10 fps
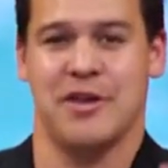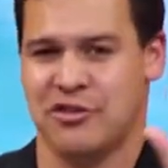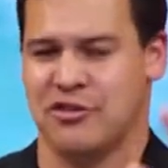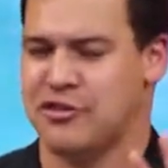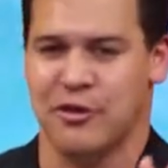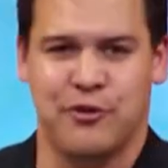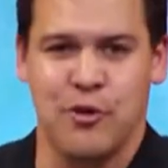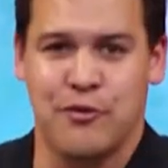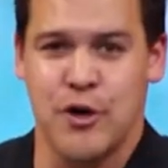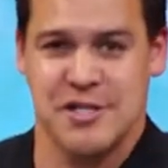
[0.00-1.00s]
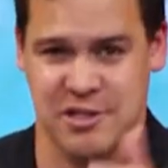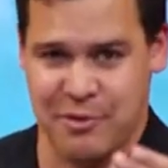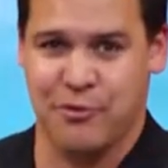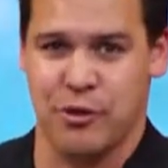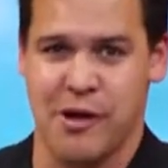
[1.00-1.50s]
This is just a few verses
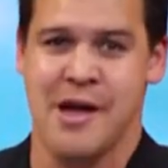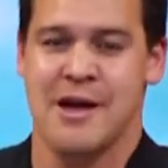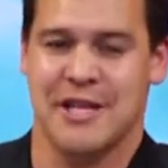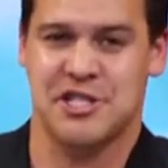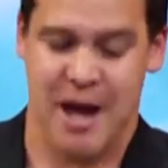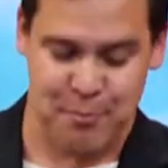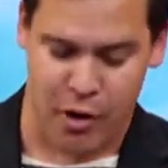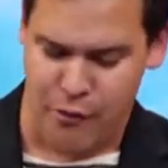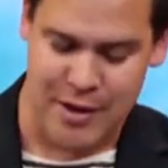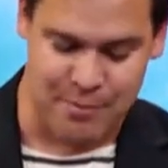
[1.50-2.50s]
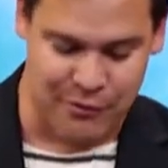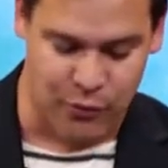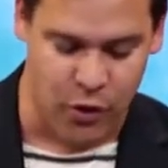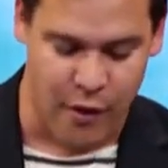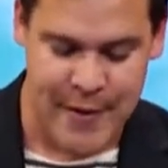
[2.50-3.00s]
before the chapter I read
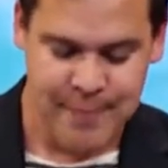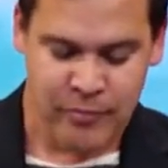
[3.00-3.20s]
before.